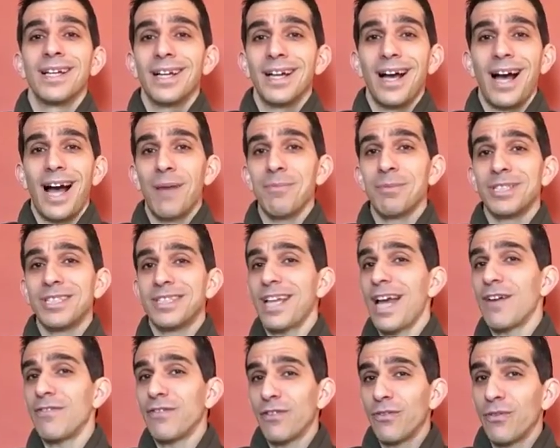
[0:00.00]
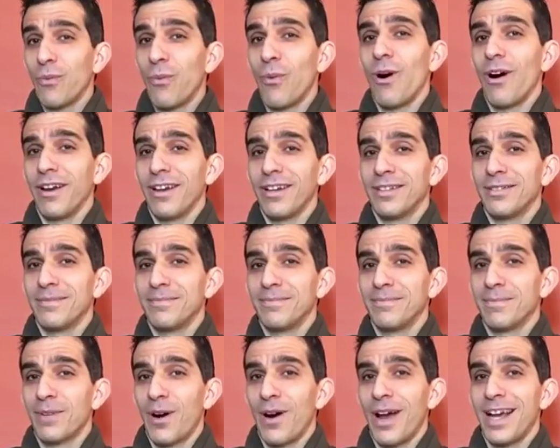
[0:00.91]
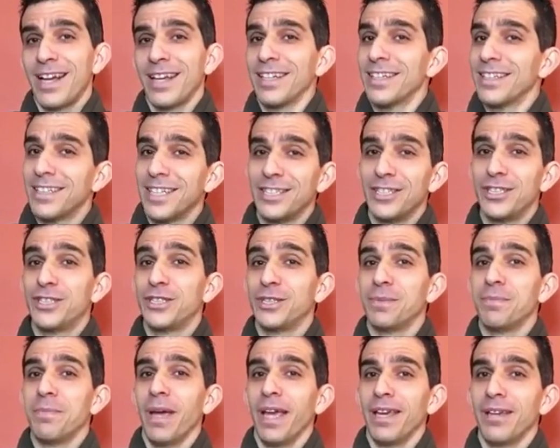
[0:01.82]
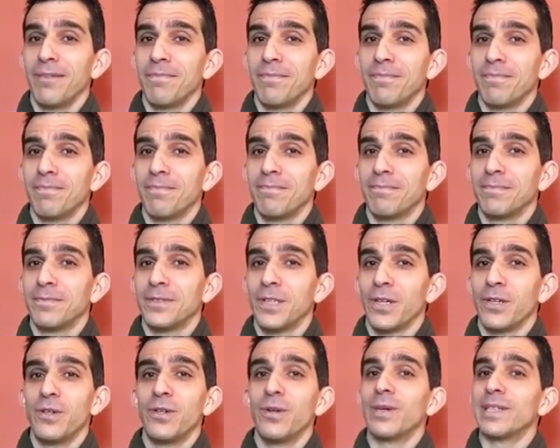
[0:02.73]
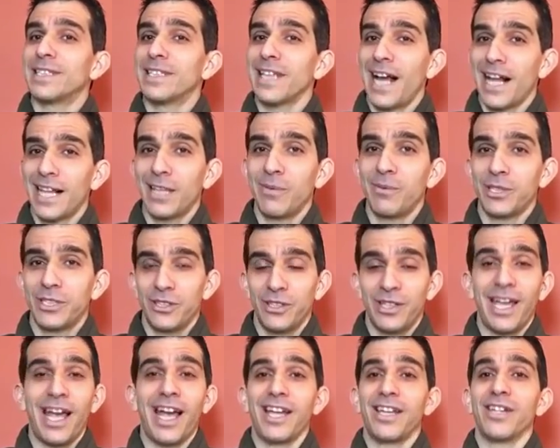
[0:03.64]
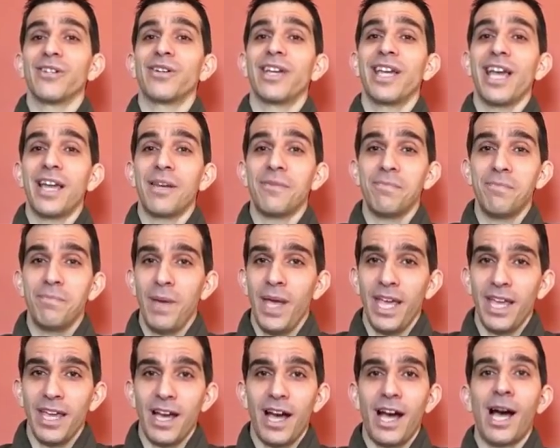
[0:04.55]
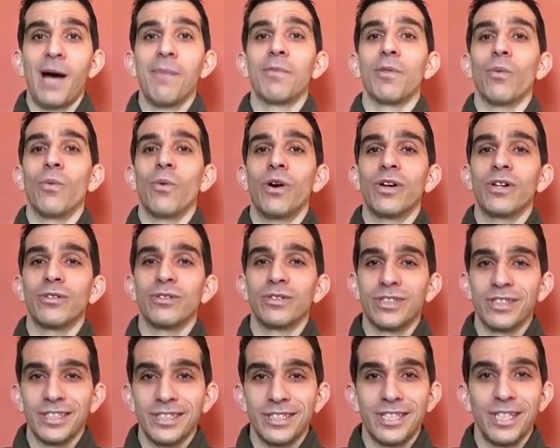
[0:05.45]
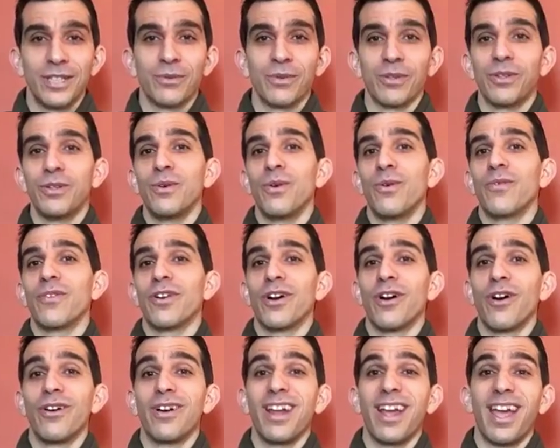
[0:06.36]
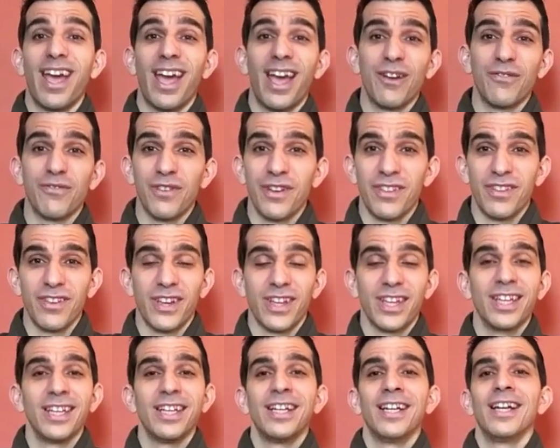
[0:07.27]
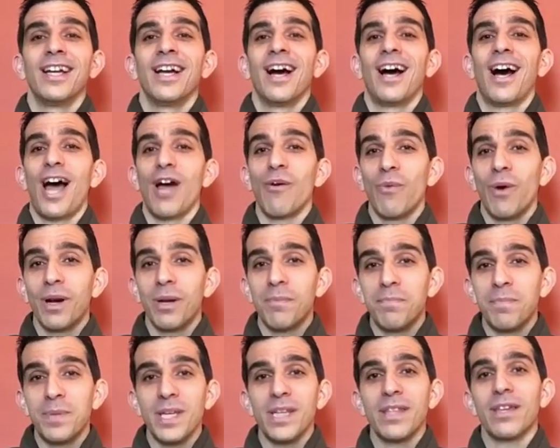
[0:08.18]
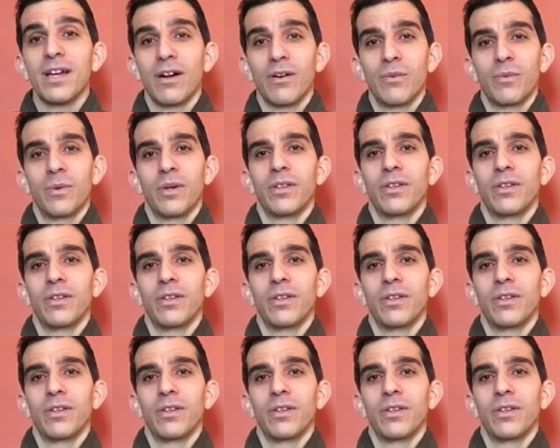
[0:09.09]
I'm a staff of one, all right? It's just me. So you know exactly what you're getting. You're getting me. I'm the one who's going to deal with you regarding everything. I want to be there